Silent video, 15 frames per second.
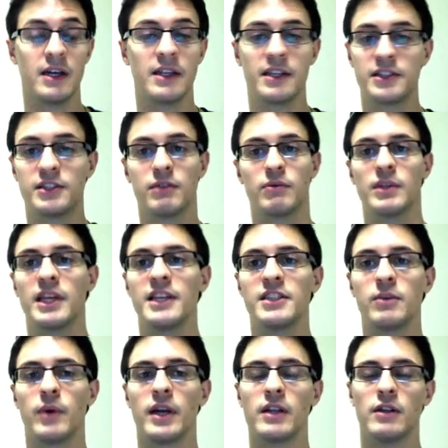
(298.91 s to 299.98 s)
This is a really easy
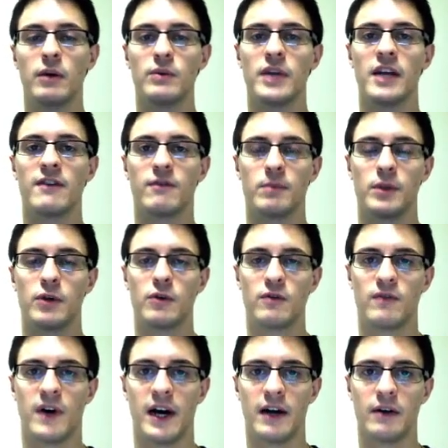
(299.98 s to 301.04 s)
way to load data from a local
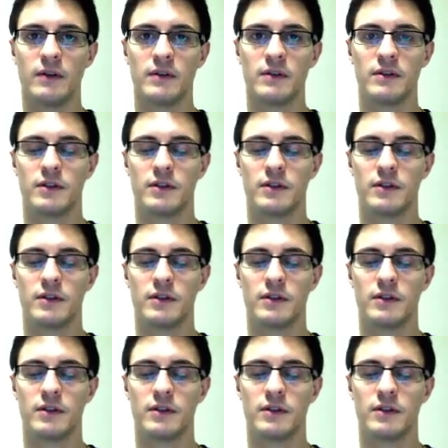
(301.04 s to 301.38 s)
file